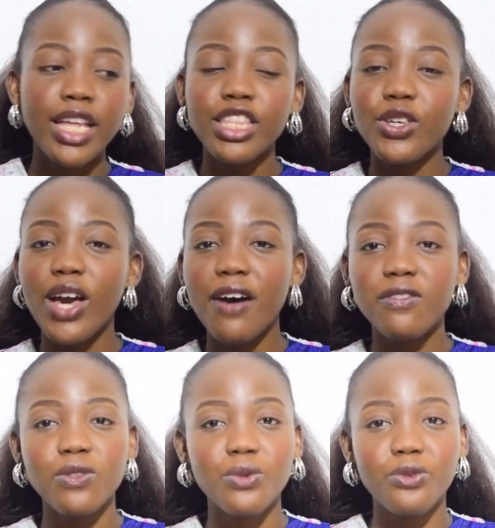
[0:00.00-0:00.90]
you have
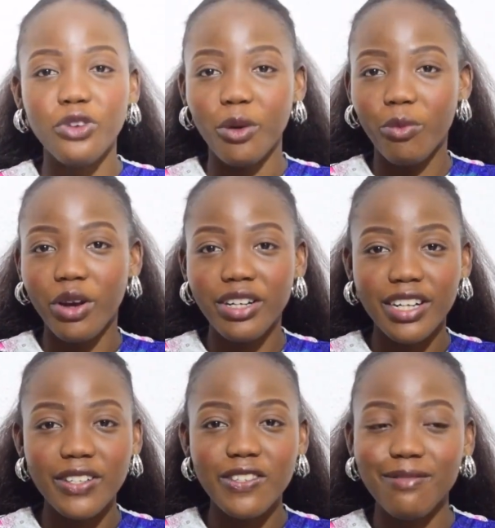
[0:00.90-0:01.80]
to cook for a
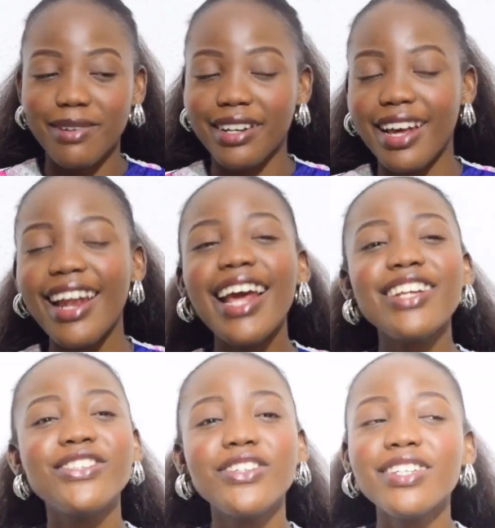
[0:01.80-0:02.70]
pregnant woman, and I
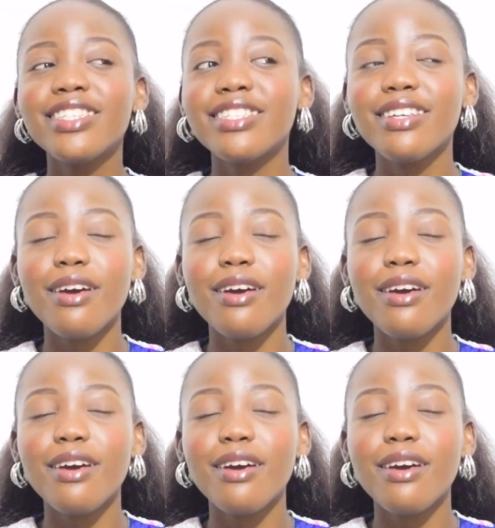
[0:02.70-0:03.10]
just